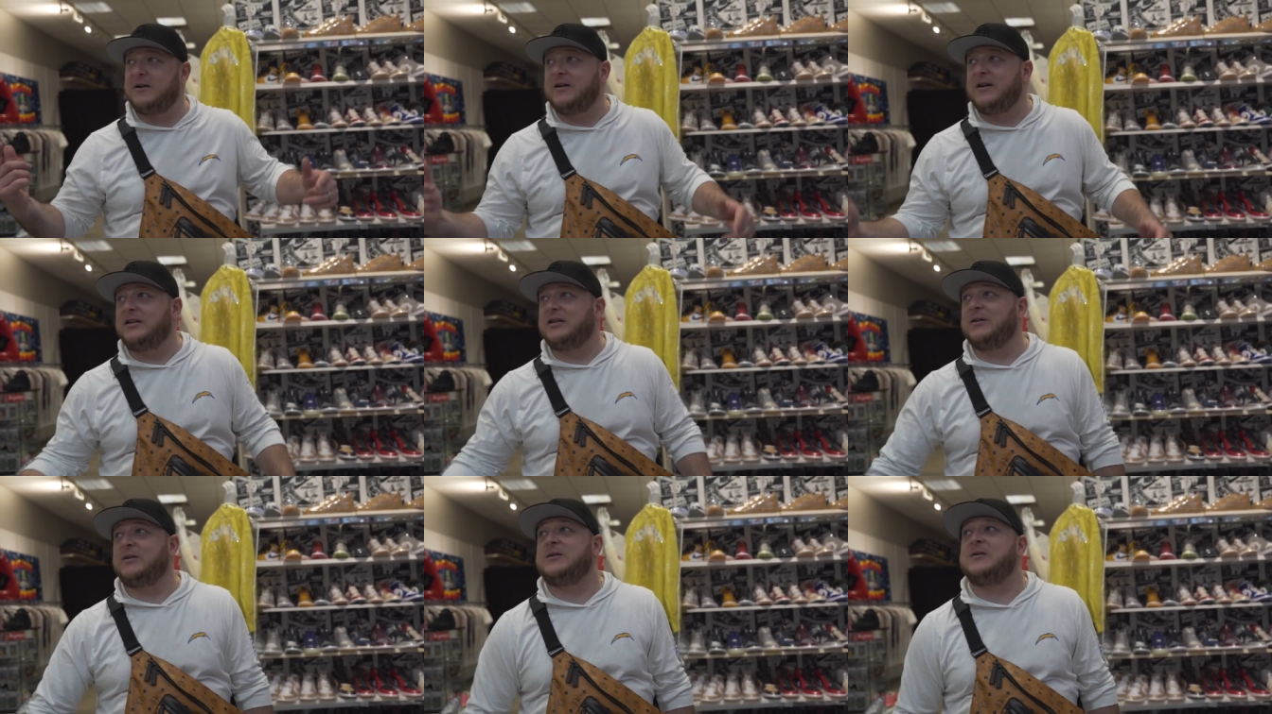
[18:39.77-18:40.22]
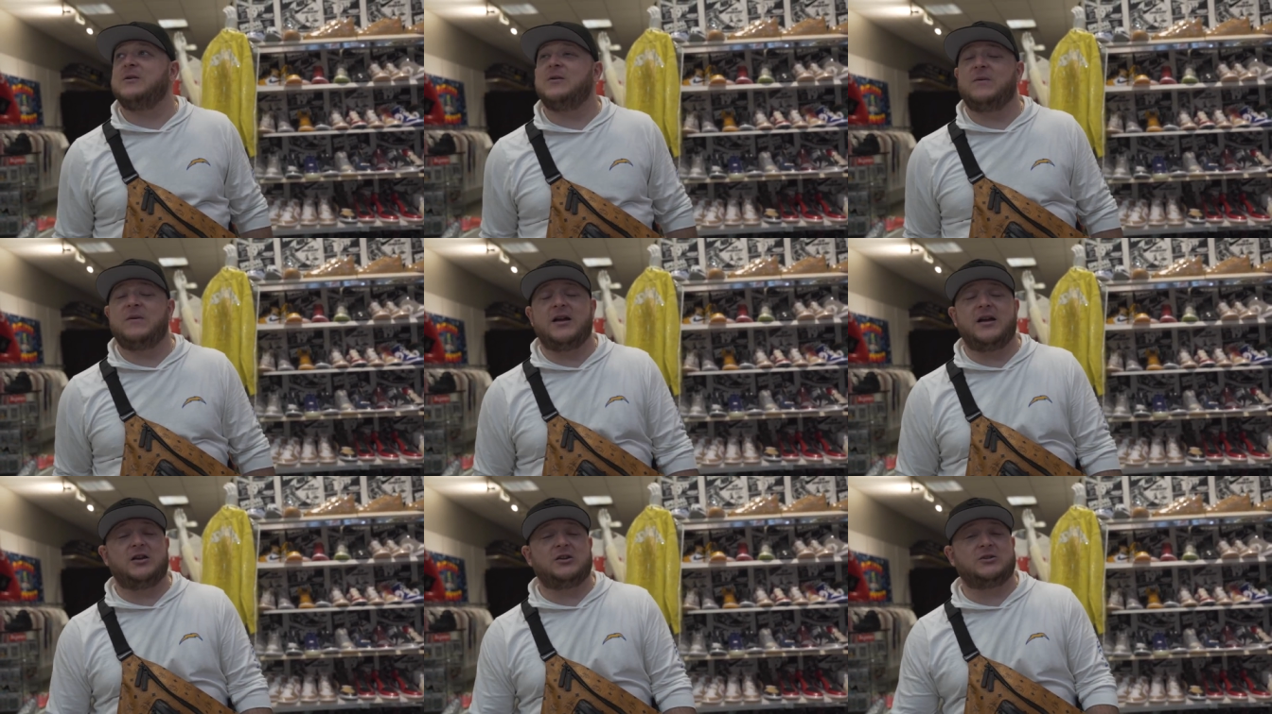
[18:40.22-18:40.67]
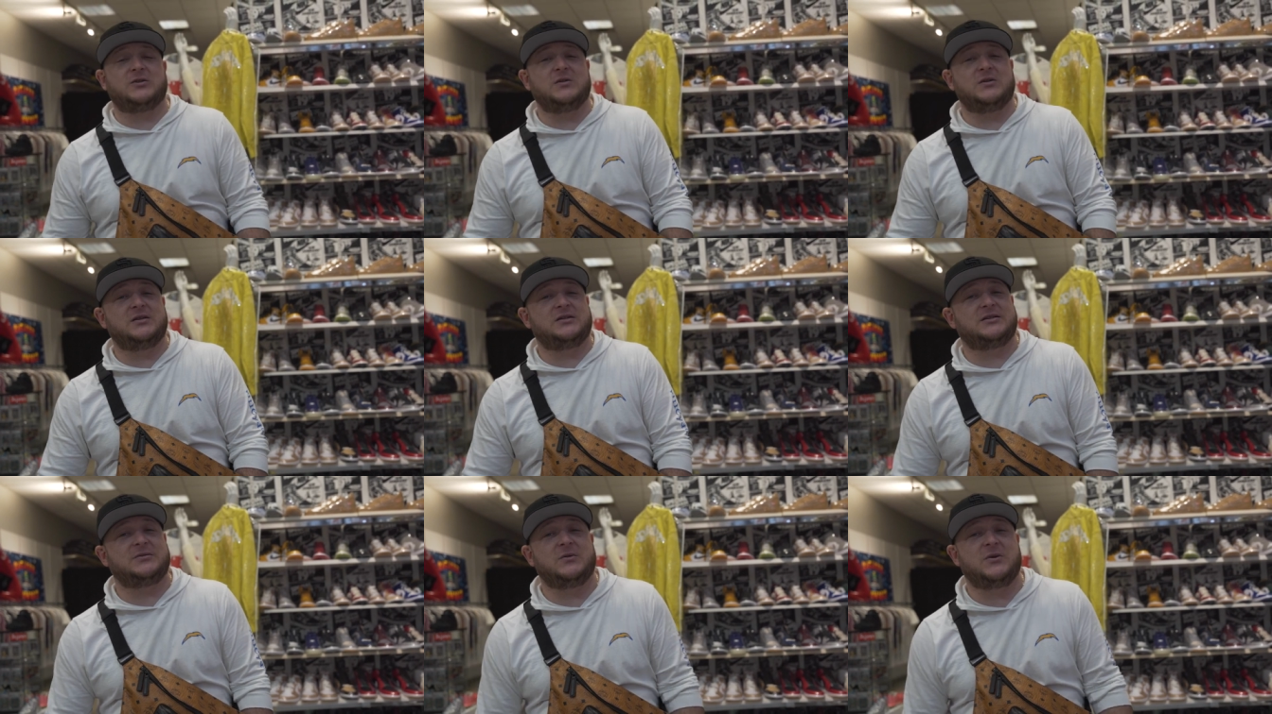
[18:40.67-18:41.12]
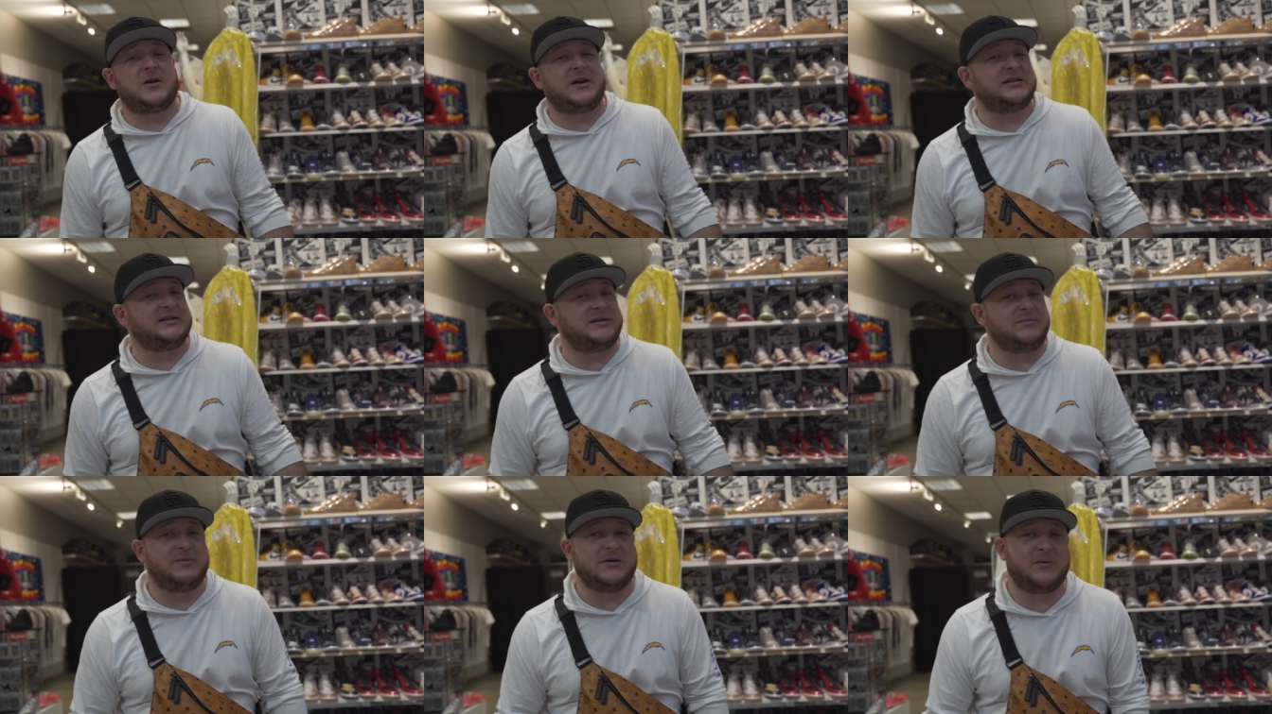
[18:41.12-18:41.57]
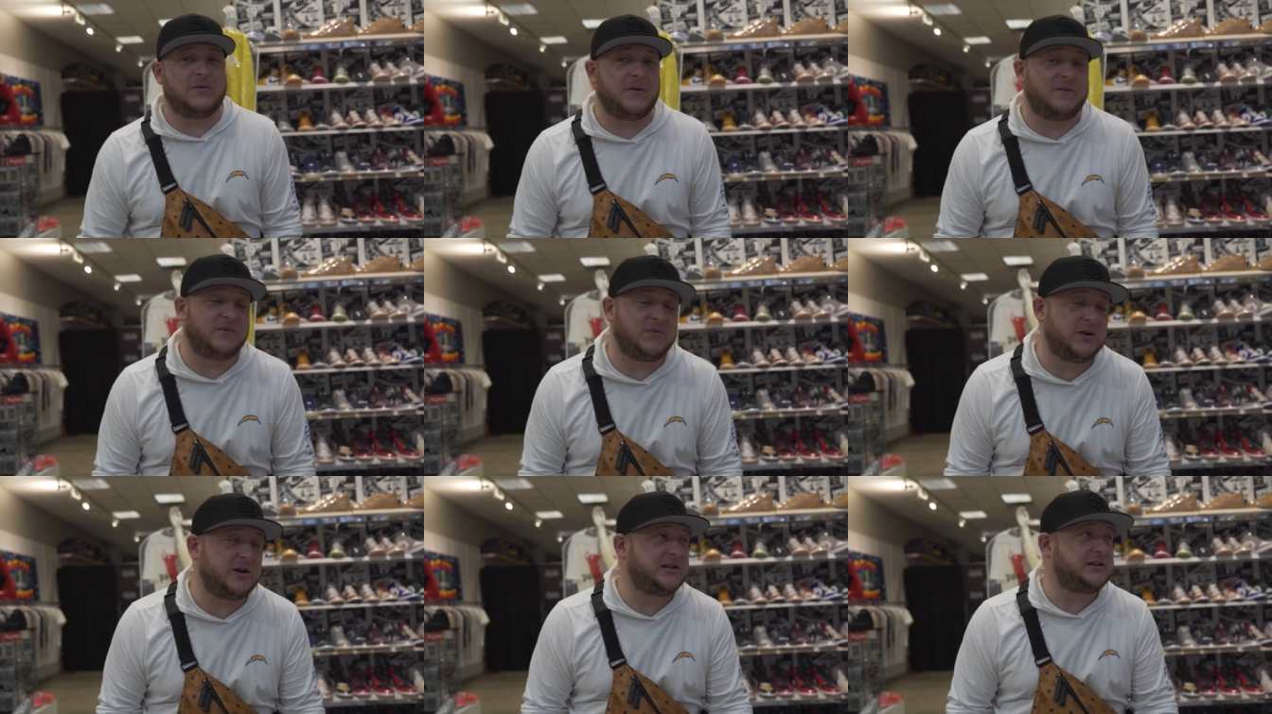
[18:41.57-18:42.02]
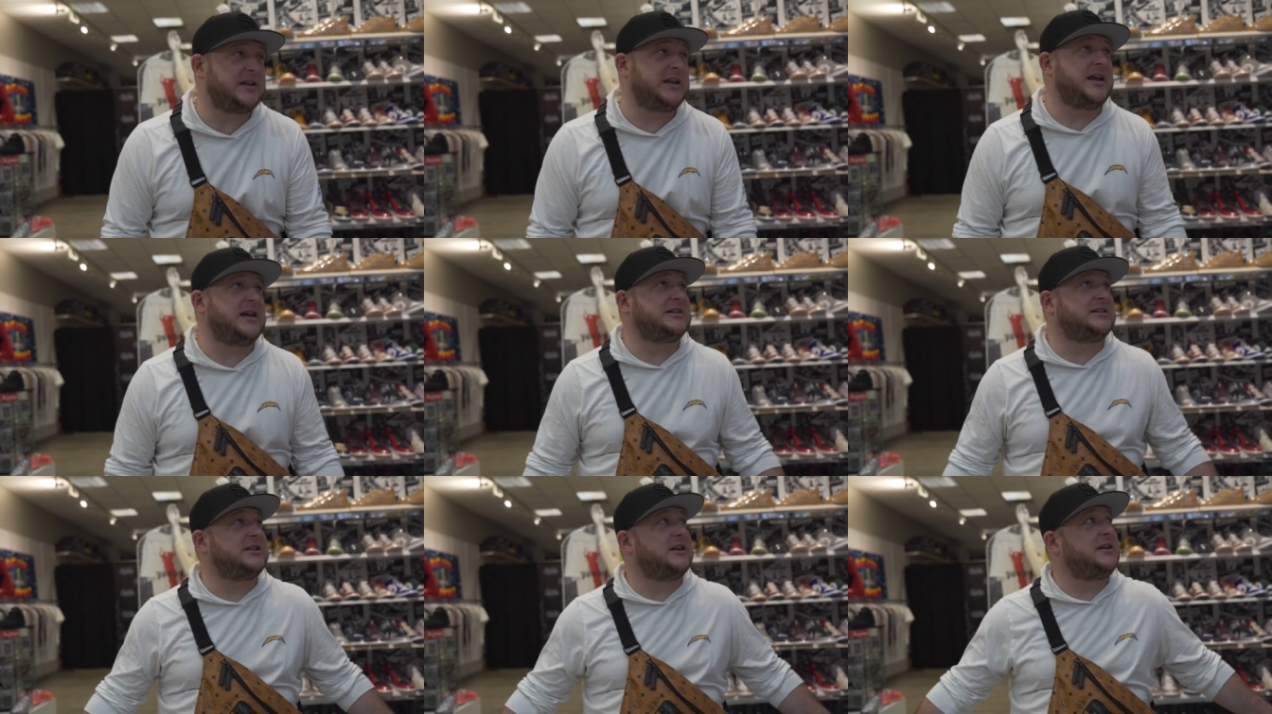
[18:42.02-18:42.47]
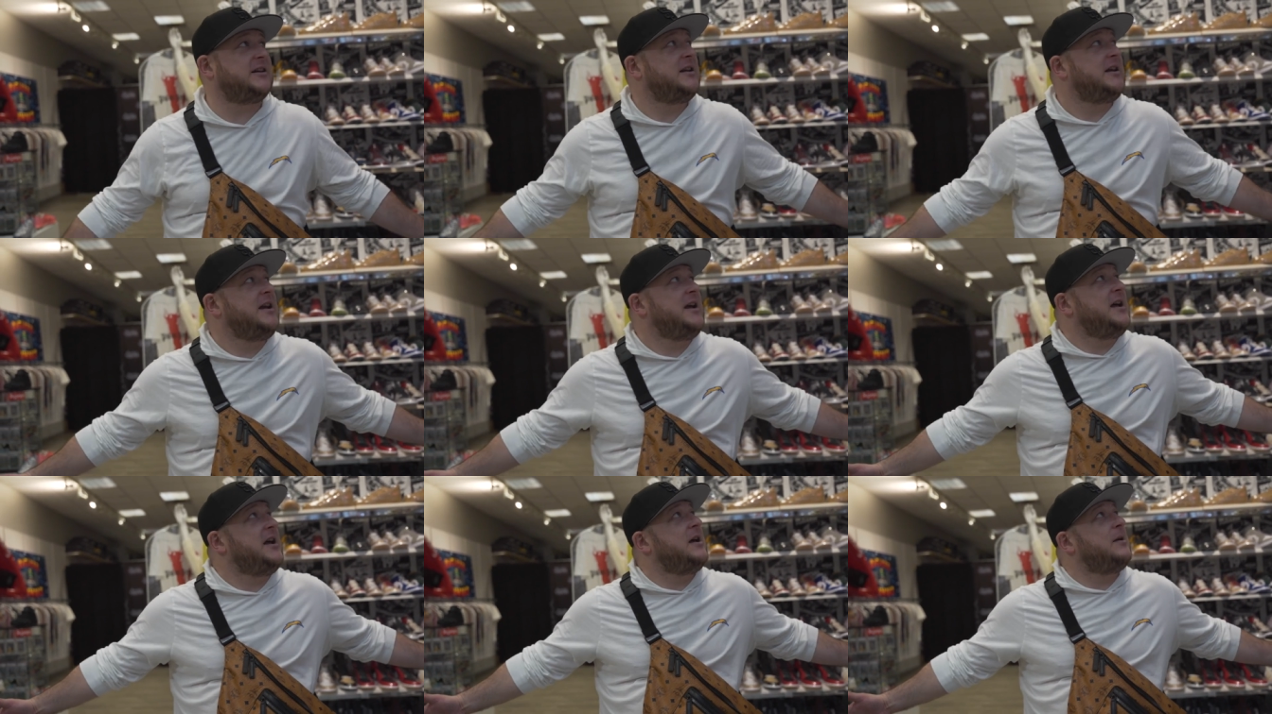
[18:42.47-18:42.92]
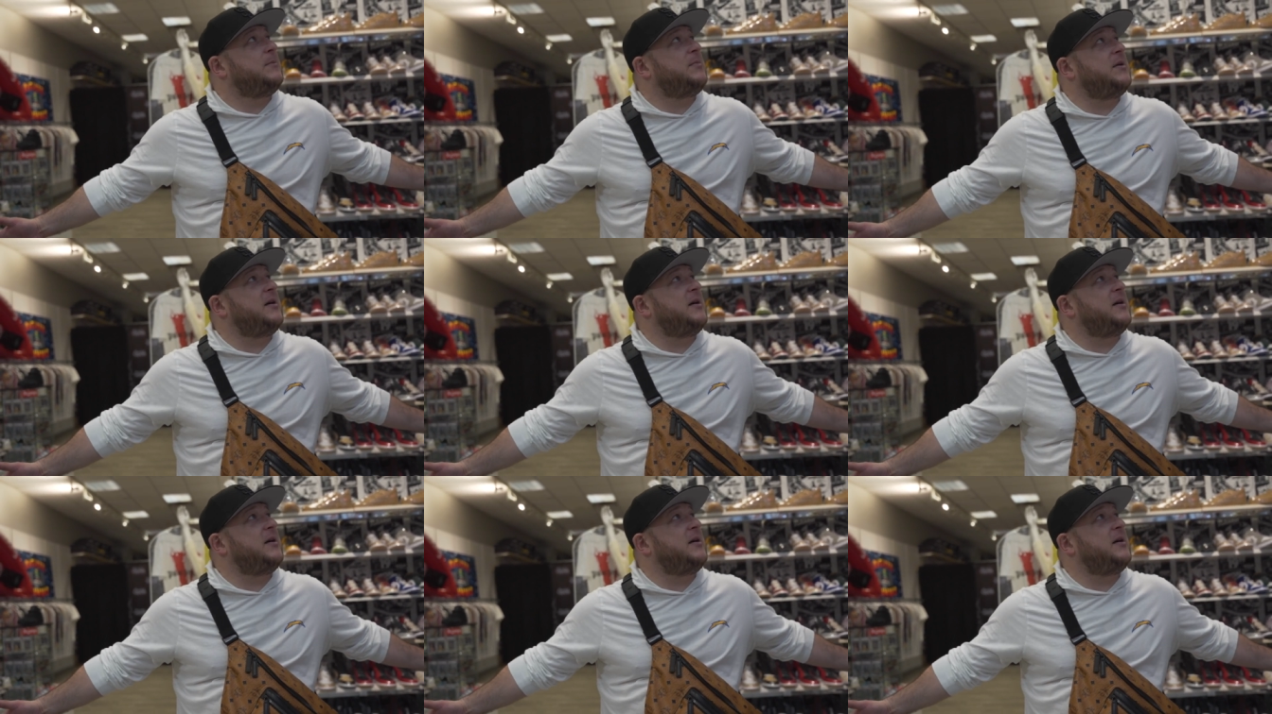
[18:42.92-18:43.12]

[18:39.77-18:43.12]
already took you around and showed you some crazy B-roll footage of that.